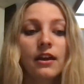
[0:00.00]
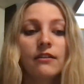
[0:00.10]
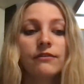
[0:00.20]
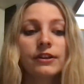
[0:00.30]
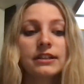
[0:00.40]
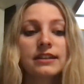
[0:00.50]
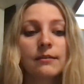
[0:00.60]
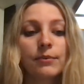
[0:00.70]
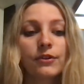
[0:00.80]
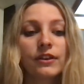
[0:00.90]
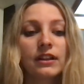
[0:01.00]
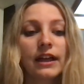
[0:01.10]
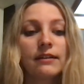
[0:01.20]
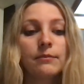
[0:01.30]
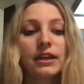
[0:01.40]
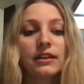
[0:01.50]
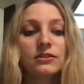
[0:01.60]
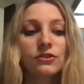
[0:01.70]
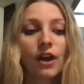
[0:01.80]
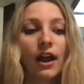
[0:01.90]
For example, the client
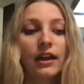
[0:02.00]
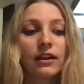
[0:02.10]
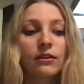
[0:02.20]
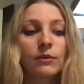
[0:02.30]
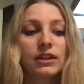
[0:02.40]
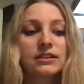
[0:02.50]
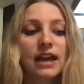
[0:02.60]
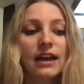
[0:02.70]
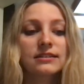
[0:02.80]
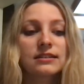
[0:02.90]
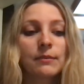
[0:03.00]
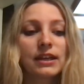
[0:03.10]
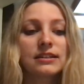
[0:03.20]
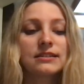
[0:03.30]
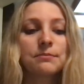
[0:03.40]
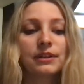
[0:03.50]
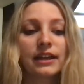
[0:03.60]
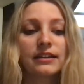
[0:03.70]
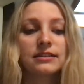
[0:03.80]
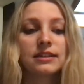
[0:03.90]
begins crying when a task demand is
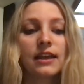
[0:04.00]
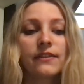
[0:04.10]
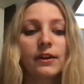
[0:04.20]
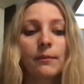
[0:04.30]
placed and their